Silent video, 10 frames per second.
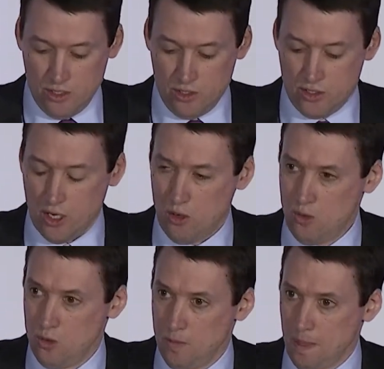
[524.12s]

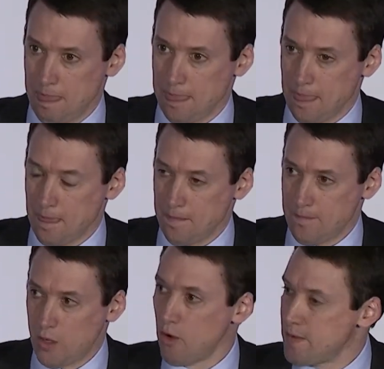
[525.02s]
So
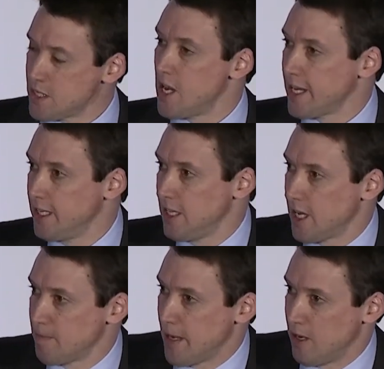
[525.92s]
we've been talking a
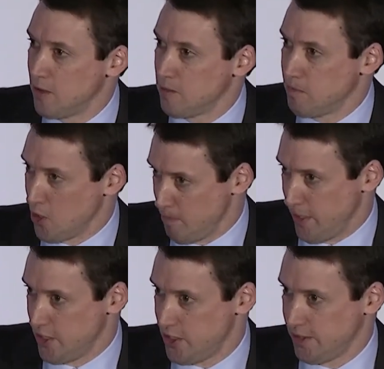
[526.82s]
lot about
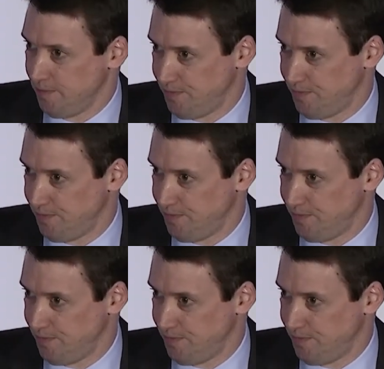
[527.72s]
purpose.